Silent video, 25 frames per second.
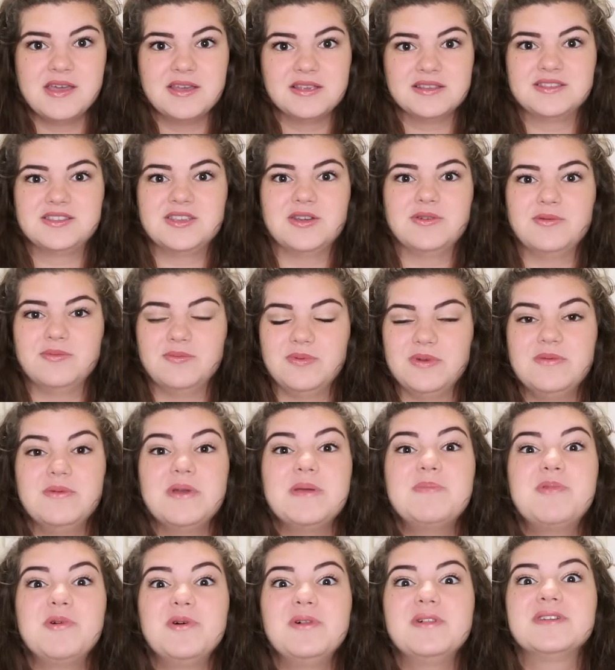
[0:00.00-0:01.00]
so
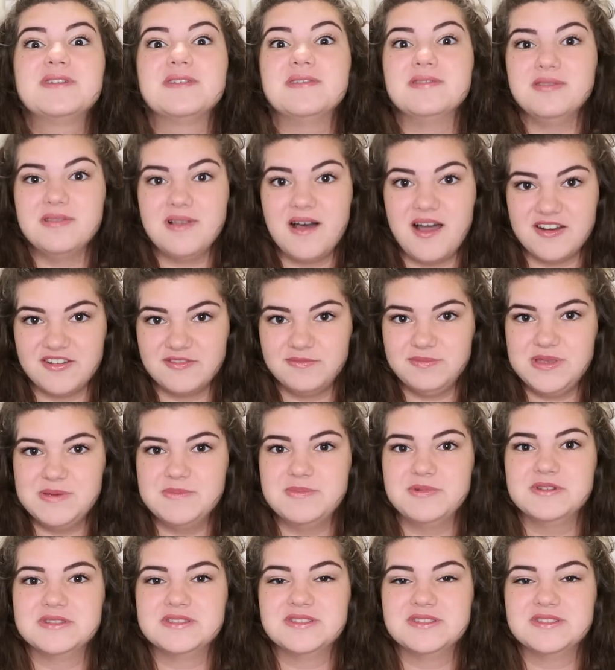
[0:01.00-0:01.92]
we pull in a lot of people.